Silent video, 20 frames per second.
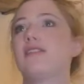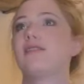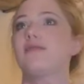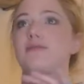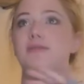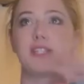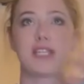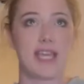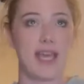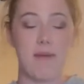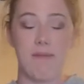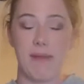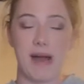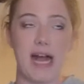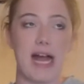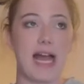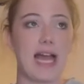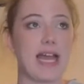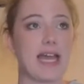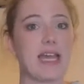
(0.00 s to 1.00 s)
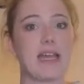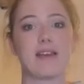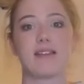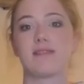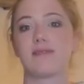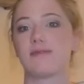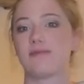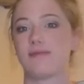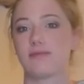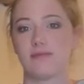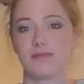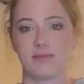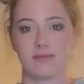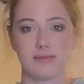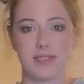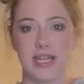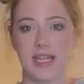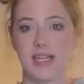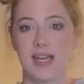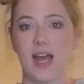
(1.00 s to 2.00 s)
to get by
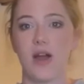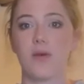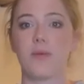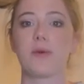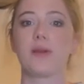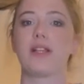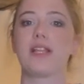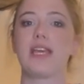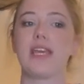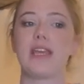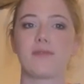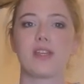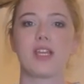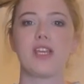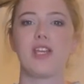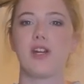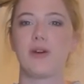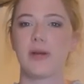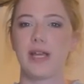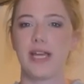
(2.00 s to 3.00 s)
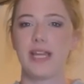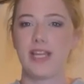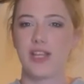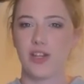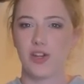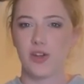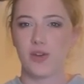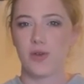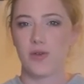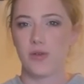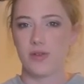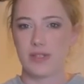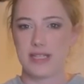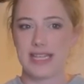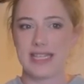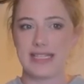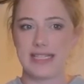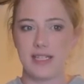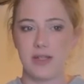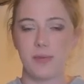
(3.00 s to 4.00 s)
and not really, hitting your goals
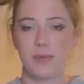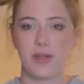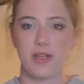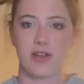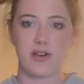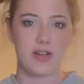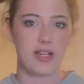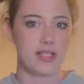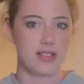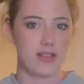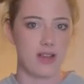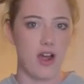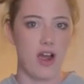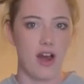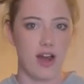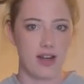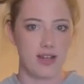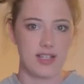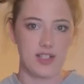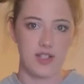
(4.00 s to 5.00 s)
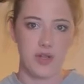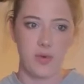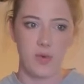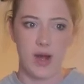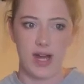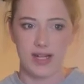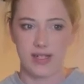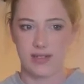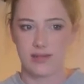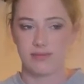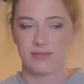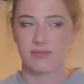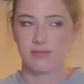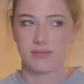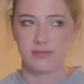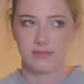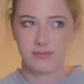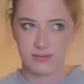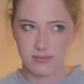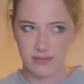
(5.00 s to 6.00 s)
as deeply or as hard as you want.
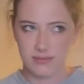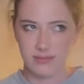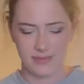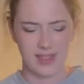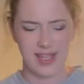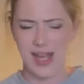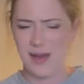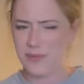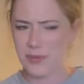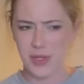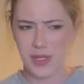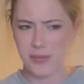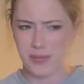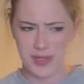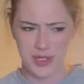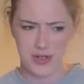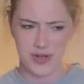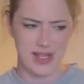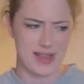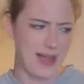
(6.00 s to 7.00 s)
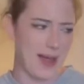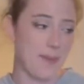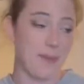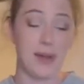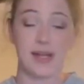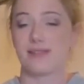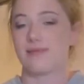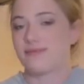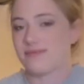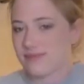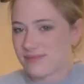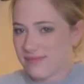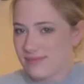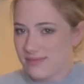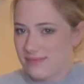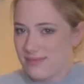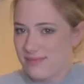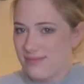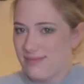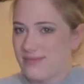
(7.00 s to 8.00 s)
I'm really butchering that, but
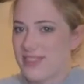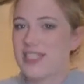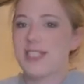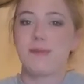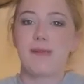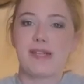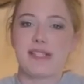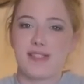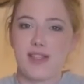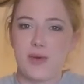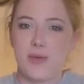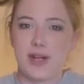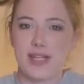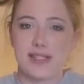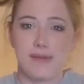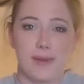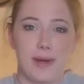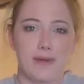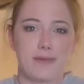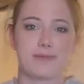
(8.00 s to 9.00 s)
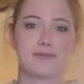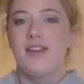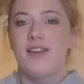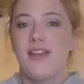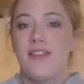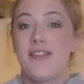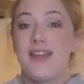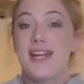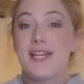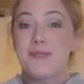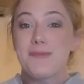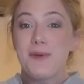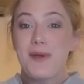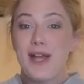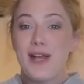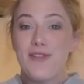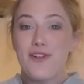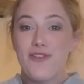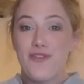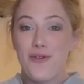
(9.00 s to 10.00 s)
it's basically what it's about. The next book
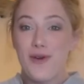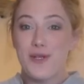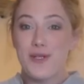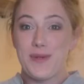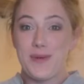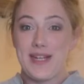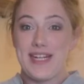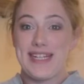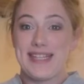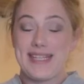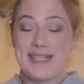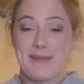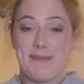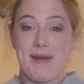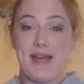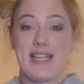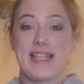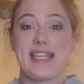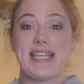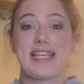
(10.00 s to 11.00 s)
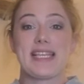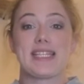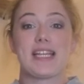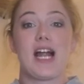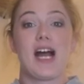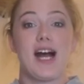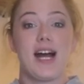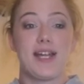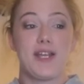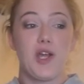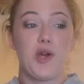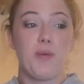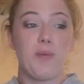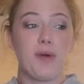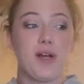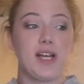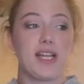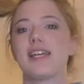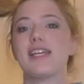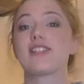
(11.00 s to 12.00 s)
I look forward to reading this month is an
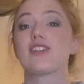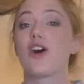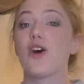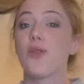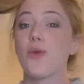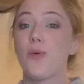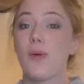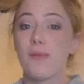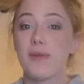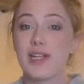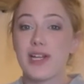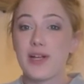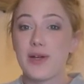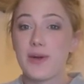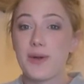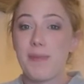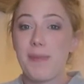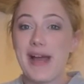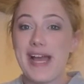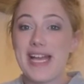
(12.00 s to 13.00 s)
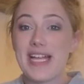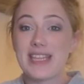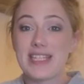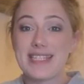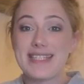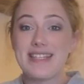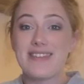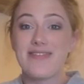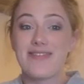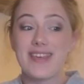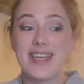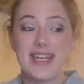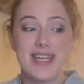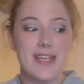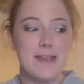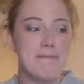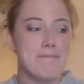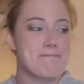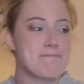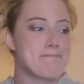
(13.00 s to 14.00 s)
audiobook. It's called The Woman Code by Alyssa Vitti.